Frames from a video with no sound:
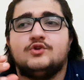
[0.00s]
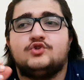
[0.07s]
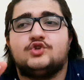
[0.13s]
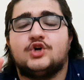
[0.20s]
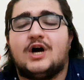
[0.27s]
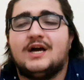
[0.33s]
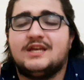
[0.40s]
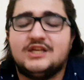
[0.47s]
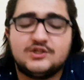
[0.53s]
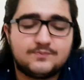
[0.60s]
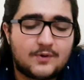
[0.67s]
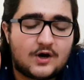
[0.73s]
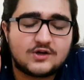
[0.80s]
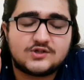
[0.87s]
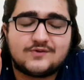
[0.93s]
Chinese
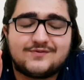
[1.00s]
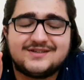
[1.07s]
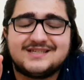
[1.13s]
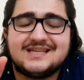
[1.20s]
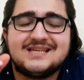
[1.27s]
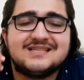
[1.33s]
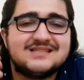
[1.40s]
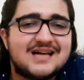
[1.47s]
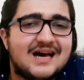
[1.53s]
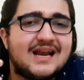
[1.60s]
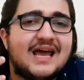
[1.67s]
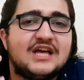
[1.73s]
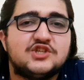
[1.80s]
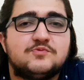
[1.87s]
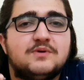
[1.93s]
box office is not
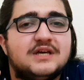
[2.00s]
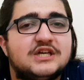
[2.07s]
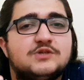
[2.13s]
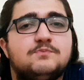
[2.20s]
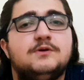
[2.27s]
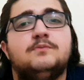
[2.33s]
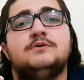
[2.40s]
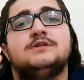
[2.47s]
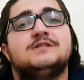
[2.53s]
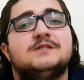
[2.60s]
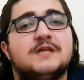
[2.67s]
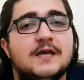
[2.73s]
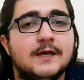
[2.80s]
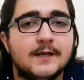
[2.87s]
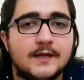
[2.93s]
as big as people
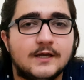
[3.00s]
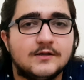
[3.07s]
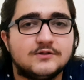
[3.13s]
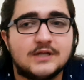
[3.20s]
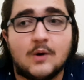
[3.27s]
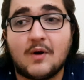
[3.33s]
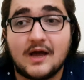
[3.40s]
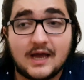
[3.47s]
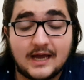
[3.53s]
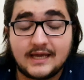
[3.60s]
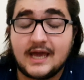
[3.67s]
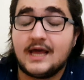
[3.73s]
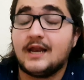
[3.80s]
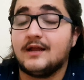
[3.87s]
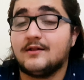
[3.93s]
say it is. Now I, I
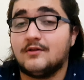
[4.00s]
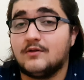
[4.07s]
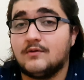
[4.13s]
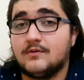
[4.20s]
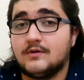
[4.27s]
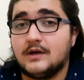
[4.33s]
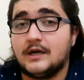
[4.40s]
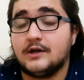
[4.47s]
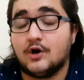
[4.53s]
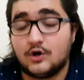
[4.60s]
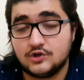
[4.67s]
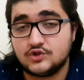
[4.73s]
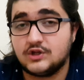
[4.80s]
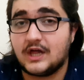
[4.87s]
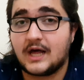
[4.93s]
get it; it
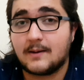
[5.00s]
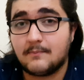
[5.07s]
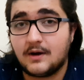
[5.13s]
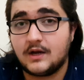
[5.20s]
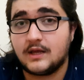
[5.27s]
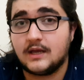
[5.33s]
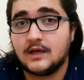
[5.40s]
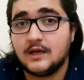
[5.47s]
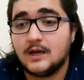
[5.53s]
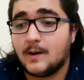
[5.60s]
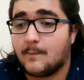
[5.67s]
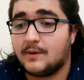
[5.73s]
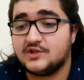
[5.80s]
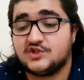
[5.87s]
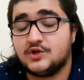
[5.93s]
earns a lot of money,
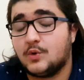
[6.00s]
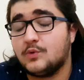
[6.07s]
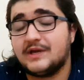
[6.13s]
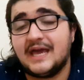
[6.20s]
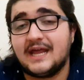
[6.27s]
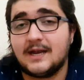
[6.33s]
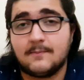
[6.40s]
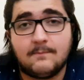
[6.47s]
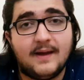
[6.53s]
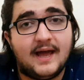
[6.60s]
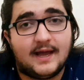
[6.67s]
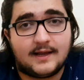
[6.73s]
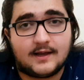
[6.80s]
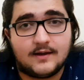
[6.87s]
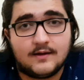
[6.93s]
but you don't get it
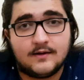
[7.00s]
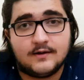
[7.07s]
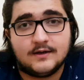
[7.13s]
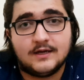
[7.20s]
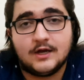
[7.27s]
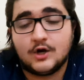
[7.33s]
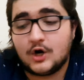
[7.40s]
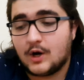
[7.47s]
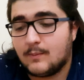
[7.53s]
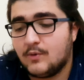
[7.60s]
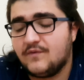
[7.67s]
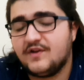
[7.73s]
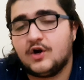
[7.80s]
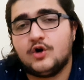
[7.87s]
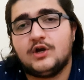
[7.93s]
back. A
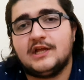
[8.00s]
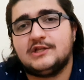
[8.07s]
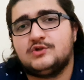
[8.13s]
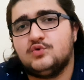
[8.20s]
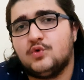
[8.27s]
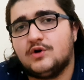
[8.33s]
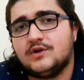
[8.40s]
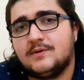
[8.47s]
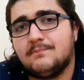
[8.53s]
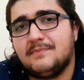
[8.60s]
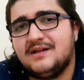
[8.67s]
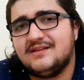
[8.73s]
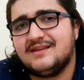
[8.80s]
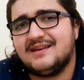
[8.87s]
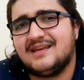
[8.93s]
movie earning 200
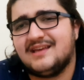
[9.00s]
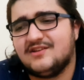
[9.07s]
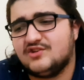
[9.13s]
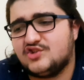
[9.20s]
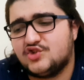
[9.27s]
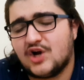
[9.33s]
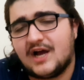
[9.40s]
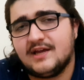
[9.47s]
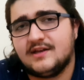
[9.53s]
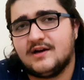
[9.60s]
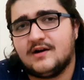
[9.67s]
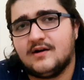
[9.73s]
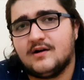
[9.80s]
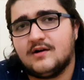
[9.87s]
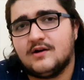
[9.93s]
million in
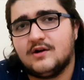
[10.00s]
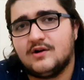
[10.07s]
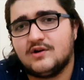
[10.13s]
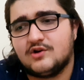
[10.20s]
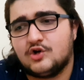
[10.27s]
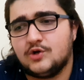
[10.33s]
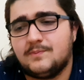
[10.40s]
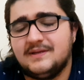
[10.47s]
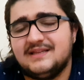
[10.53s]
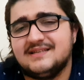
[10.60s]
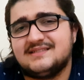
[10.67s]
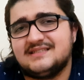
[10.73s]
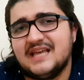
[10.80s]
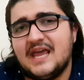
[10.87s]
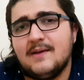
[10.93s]
China could be the
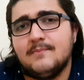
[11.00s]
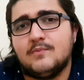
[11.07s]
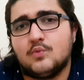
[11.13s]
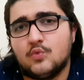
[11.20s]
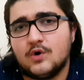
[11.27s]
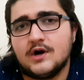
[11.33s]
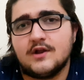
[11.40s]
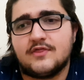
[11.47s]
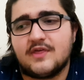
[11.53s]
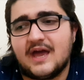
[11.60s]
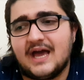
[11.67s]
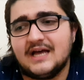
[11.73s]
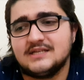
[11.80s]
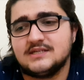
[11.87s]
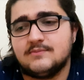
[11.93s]
same worth
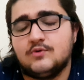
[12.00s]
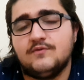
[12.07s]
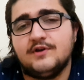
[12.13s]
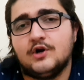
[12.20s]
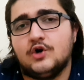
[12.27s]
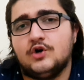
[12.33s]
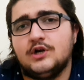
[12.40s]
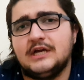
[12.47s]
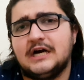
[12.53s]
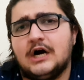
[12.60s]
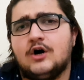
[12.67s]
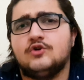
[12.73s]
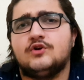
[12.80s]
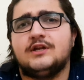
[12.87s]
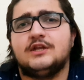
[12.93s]
as a movie earning
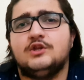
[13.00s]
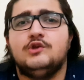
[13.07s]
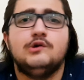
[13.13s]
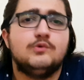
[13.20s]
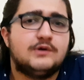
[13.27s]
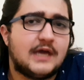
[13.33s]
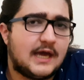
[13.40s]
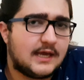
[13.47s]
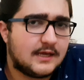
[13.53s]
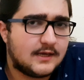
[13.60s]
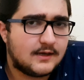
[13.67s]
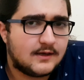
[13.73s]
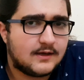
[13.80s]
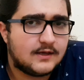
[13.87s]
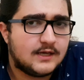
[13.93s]
100 in UK.
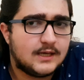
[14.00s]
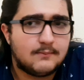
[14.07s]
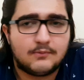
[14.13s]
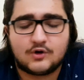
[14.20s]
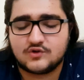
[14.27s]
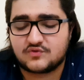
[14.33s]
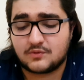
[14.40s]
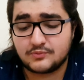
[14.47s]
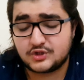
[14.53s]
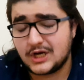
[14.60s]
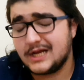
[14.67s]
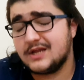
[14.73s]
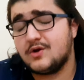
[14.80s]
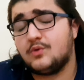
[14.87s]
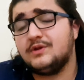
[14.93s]
Because from
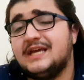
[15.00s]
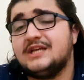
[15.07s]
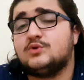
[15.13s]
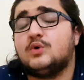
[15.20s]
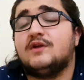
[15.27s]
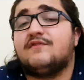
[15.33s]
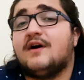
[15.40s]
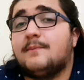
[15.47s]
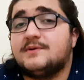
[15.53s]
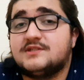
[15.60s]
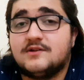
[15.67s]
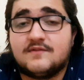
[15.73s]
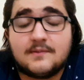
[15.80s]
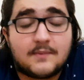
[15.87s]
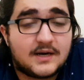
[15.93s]
China, you get
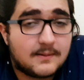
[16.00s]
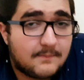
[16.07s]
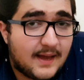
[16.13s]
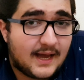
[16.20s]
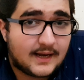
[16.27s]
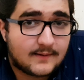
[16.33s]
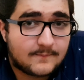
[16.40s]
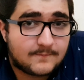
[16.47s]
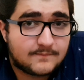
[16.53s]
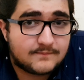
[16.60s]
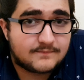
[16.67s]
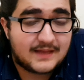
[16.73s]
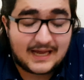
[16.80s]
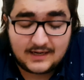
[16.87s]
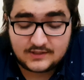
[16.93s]
25% of the money back.
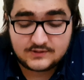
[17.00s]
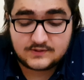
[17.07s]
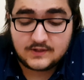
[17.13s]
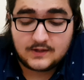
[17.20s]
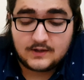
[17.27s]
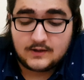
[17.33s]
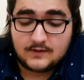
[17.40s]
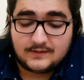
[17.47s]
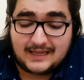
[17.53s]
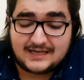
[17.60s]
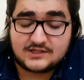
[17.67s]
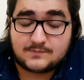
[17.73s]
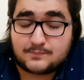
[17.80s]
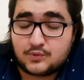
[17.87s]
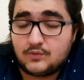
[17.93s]
That is, that
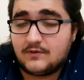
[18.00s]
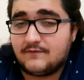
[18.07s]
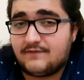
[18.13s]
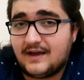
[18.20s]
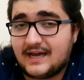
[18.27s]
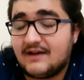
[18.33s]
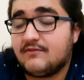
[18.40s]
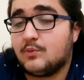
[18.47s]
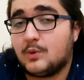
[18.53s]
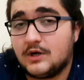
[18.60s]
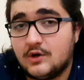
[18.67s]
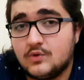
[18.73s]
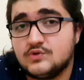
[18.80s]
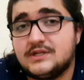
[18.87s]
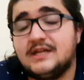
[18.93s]
is a proven fact. Everyone
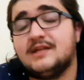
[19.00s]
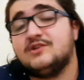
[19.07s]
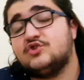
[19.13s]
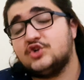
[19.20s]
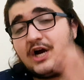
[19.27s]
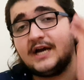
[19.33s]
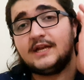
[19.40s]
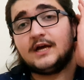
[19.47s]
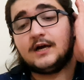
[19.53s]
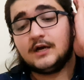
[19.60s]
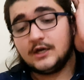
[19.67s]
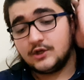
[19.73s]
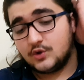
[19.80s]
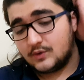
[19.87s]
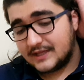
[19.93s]
knows that in China,
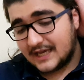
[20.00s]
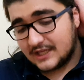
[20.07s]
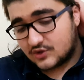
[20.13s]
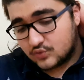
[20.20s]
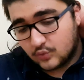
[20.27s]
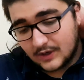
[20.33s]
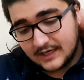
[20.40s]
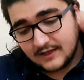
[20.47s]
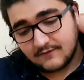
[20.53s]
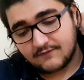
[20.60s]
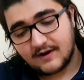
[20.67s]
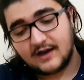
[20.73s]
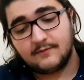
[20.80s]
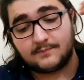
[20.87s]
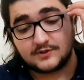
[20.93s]
you only get
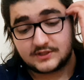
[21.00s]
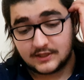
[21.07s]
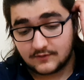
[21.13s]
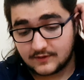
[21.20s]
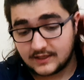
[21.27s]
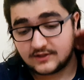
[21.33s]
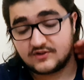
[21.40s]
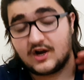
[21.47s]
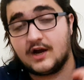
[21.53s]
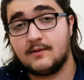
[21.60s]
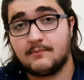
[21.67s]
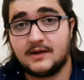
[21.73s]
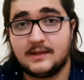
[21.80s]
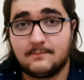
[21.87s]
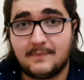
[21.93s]
25% of the entire
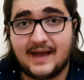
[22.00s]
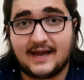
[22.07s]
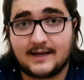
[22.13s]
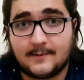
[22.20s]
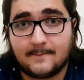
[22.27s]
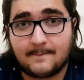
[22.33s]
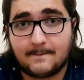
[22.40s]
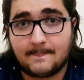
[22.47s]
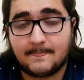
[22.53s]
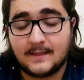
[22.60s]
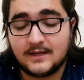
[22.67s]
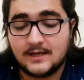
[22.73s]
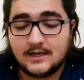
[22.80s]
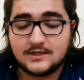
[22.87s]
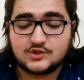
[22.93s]
money back.
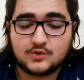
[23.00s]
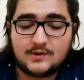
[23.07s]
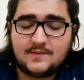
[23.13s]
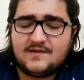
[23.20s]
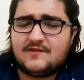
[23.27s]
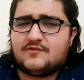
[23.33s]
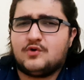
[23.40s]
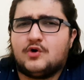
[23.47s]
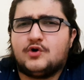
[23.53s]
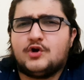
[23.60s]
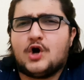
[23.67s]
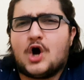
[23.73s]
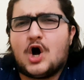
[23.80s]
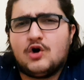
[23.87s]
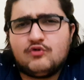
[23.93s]
So even if you earn
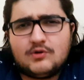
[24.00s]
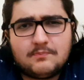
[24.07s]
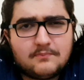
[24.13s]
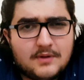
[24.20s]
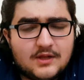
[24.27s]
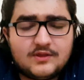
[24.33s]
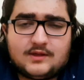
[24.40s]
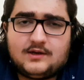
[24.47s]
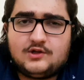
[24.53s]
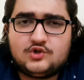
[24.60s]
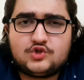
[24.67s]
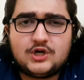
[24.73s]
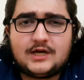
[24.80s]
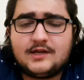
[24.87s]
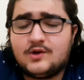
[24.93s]
100 million in
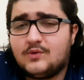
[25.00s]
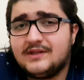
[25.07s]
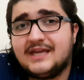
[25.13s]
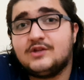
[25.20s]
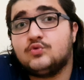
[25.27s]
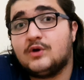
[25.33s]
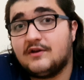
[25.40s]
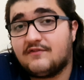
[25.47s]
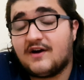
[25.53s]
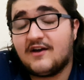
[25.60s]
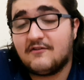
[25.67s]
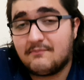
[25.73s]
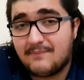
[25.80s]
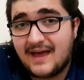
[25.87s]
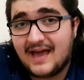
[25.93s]
China, you only get
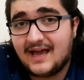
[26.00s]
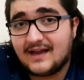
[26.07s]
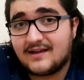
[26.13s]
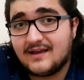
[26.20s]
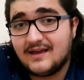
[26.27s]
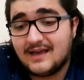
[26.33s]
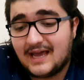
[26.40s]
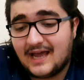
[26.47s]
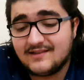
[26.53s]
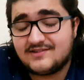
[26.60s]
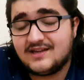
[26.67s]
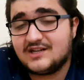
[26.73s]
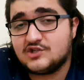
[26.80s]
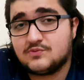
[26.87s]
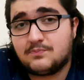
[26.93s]
25 back, and
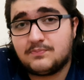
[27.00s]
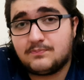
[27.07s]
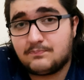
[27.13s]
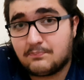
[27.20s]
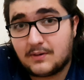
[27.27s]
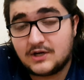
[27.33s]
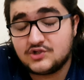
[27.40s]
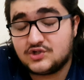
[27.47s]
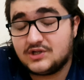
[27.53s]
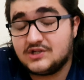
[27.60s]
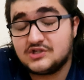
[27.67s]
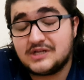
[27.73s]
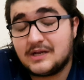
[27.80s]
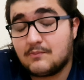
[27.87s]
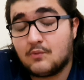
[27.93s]
Tenet's budget
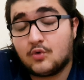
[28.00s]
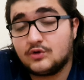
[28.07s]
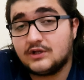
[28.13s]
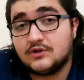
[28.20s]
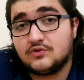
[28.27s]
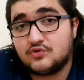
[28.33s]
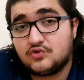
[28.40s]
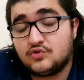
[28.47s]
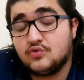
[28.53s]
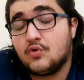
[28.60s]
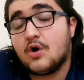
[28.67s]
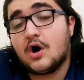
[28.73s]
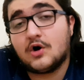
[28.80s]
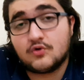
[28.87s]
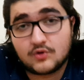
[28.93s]
is like more than
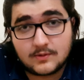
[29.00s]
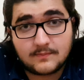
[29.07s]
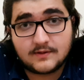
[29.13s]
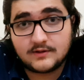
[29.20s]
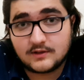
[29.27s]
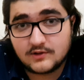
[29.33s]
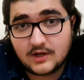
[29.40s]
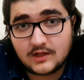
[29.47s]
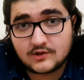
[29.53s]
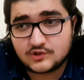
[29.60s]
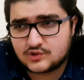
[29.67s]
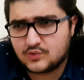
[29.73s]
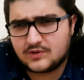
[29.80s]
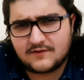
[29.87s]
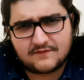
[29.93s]
200 million
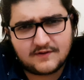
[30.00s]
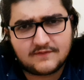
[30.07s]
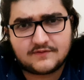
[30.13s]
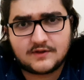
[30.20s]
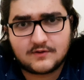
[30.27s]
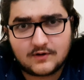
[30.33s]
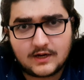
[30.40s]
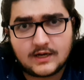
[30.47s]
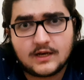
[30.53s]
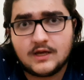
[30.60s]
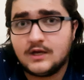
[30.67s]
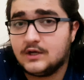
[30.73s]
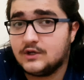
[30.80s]
dollars, 250, right?